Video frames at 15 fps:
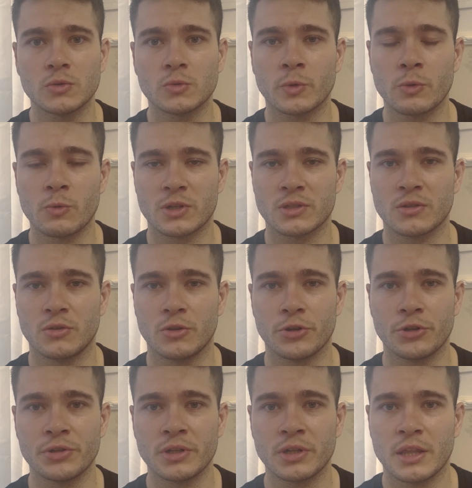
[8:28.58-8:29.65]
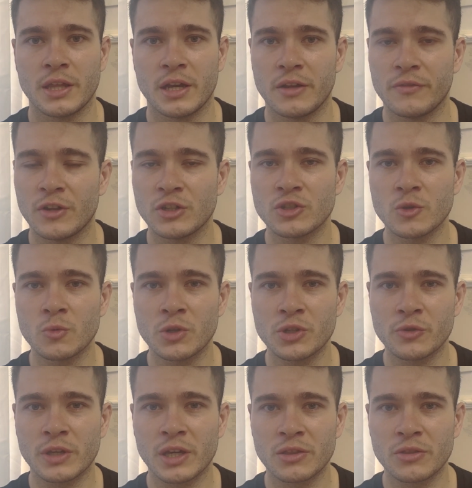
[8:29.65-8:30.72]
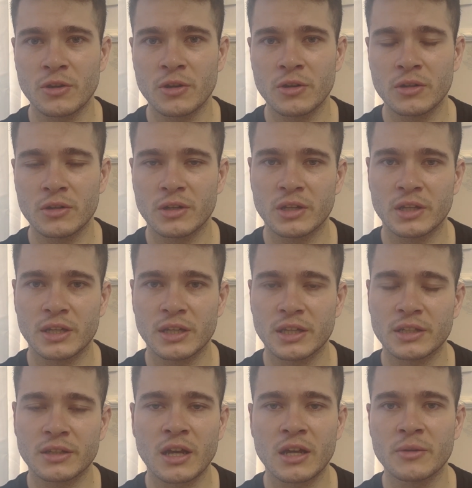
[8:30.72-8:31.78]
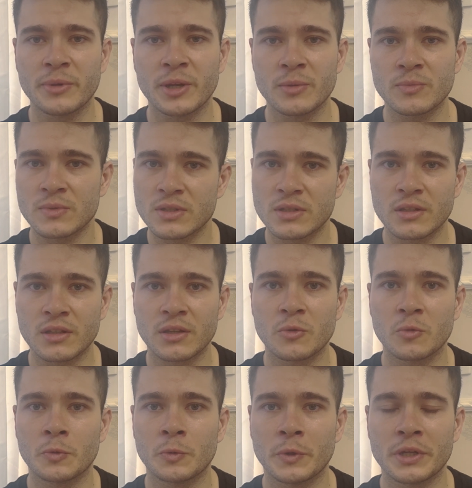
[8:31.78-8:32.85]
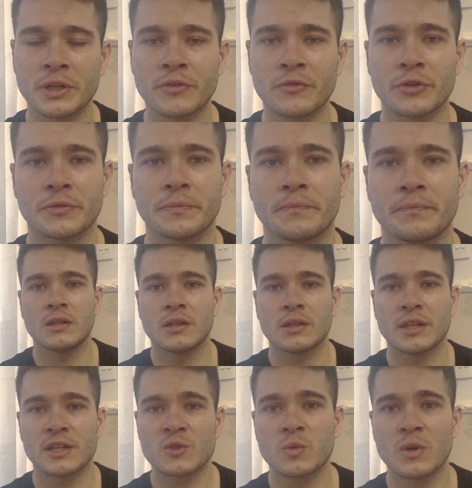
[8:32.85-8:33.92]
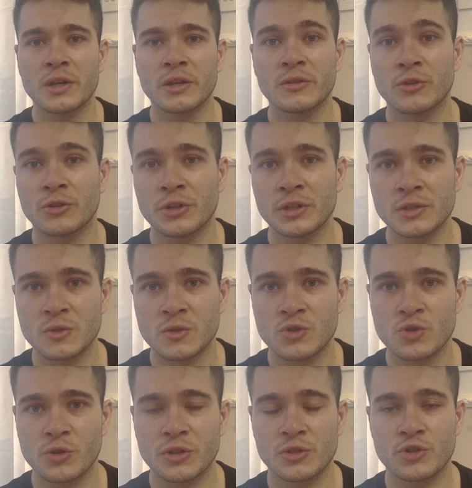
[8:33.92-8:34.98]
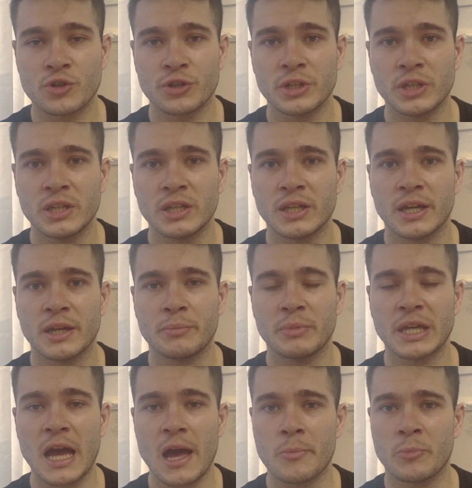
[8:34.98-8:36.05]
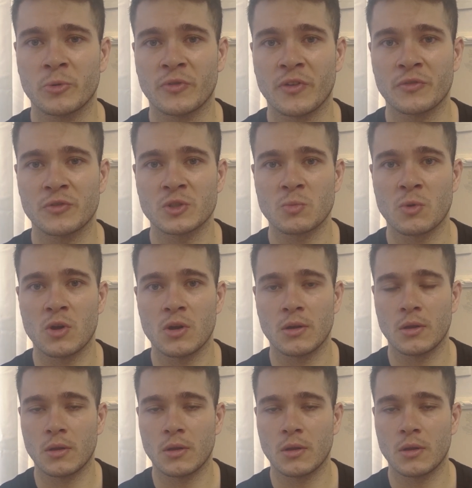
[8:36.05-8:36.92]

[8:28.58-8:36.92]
we want to learn that eventually when you get there, it kind of becomes like whatever. That's why learning to enjoy the journey and being happy with every small